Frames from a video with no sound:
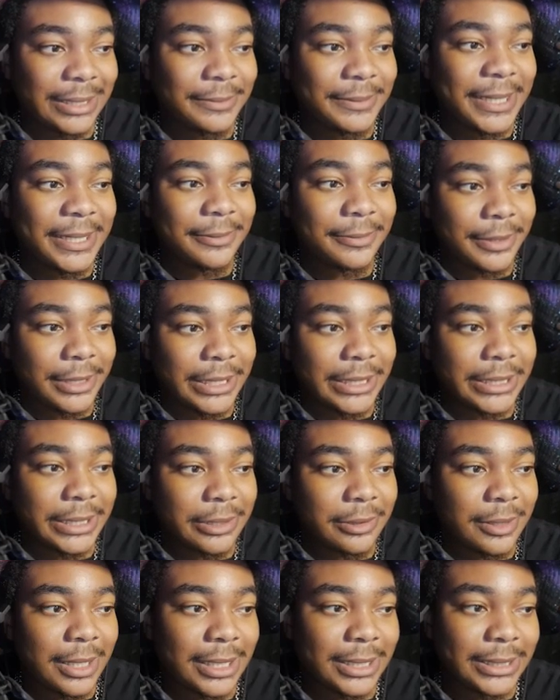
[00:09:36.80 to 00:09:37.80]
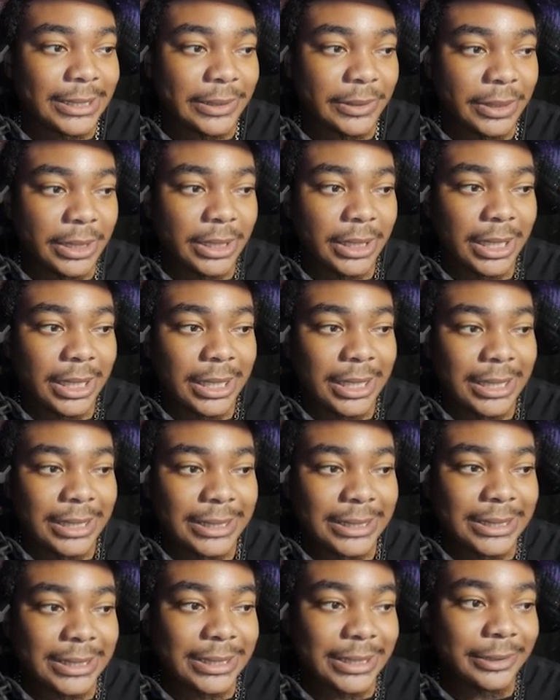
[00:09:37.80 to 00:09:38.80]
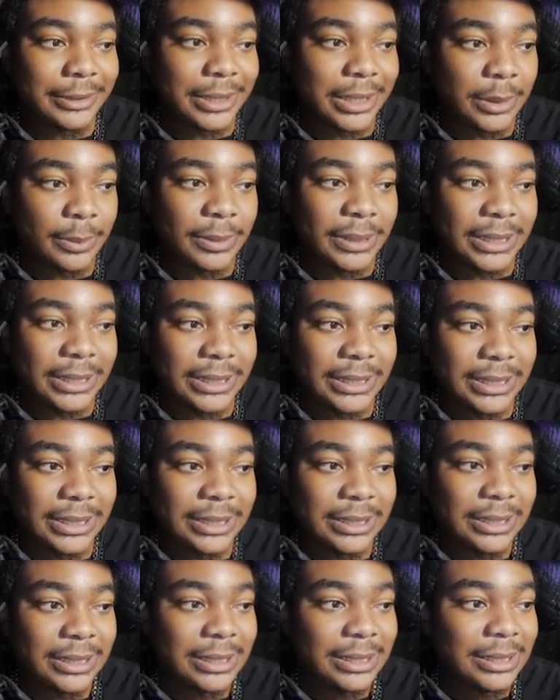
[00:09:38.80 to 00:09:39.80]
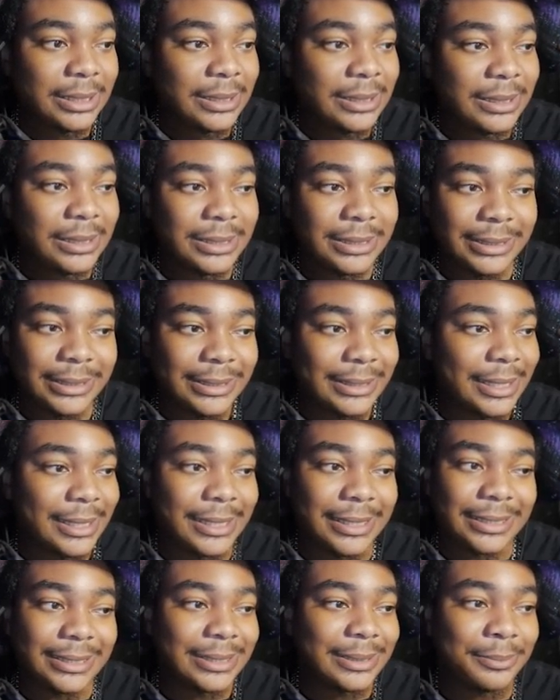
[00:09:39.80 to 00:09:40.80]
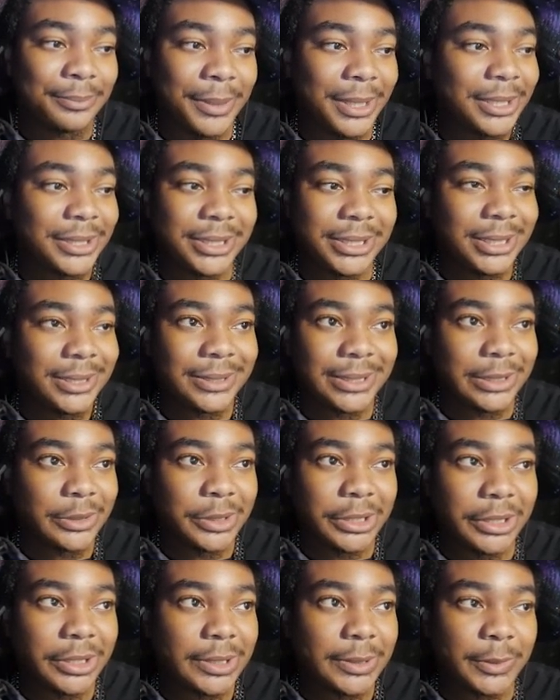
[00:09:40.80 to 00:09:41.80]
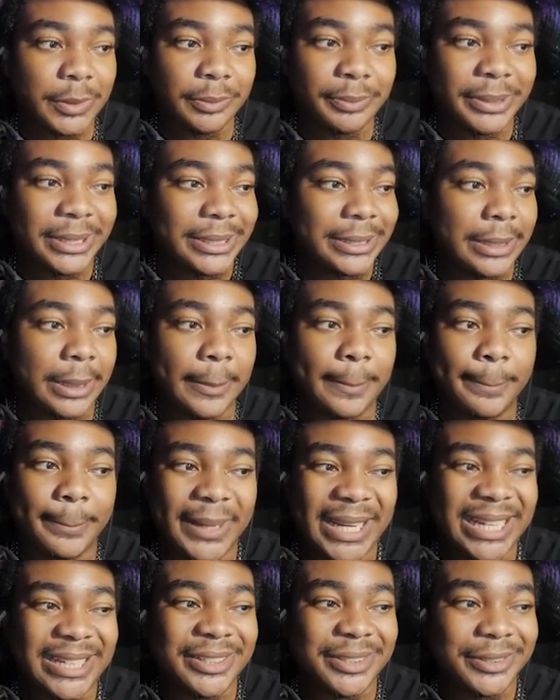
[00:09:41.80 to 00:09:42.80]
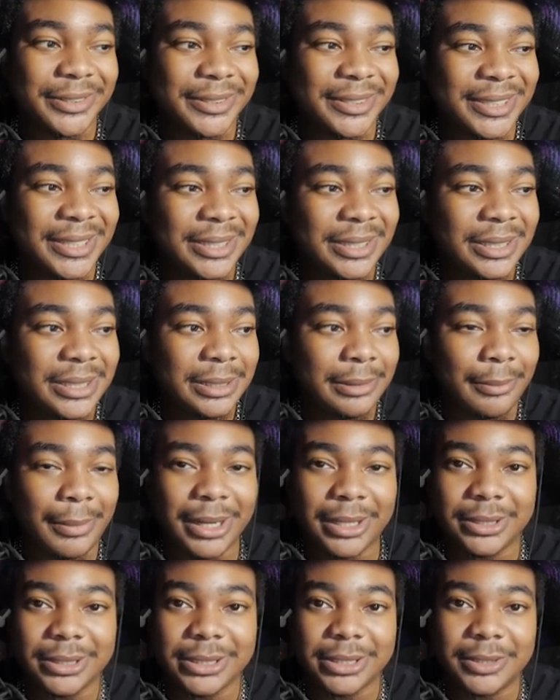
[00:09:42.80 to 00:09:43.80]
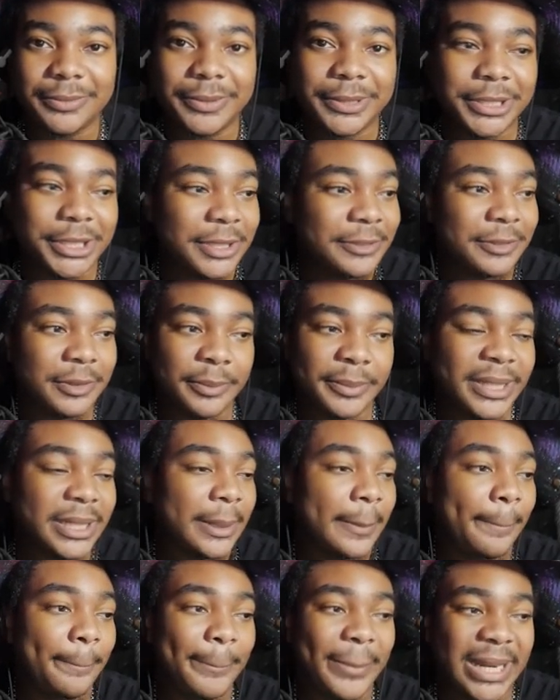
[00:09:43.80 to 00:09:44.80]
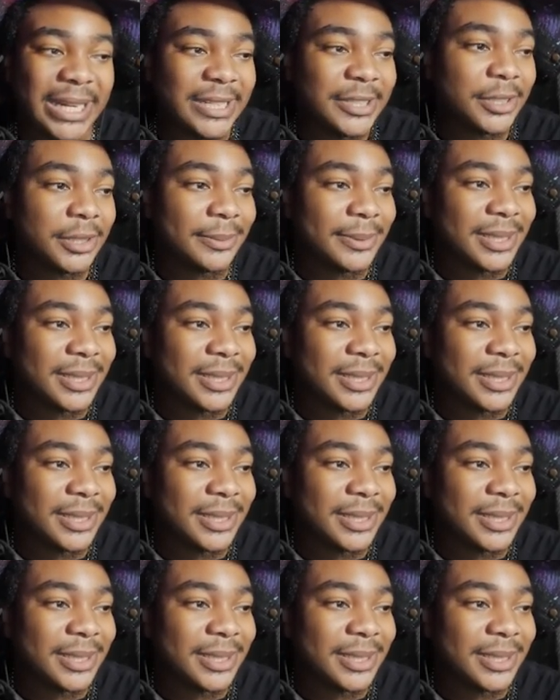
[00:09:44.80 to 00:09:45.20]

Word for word: if they really knew how to utilize their companies, then Microsoft Studios will be a banger. Microsoft in general will be a banger,